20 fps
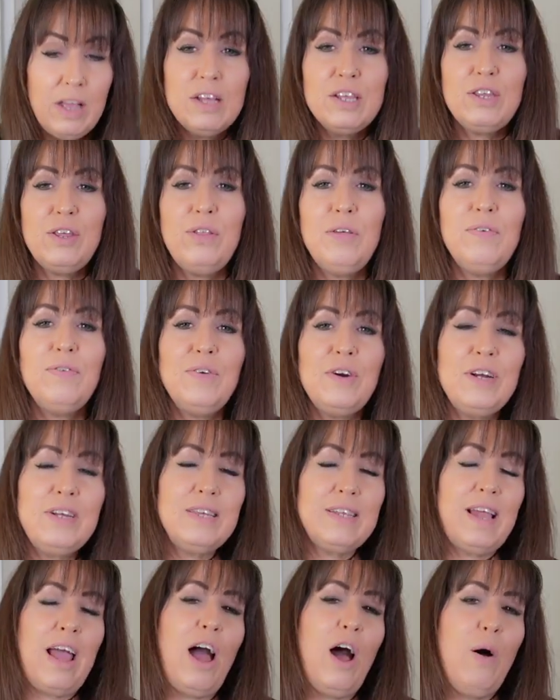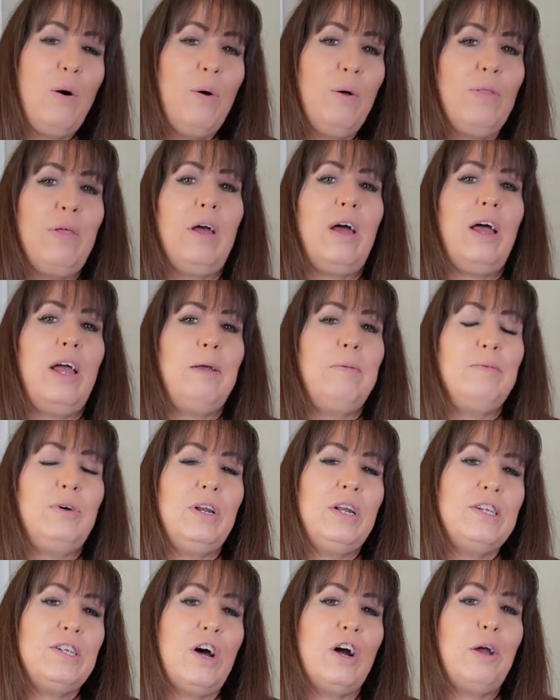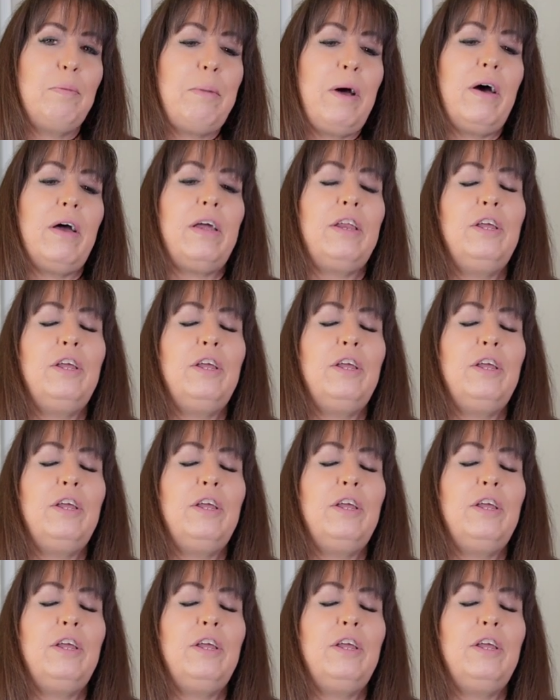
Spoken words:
So the first cowl that I am going to talk about,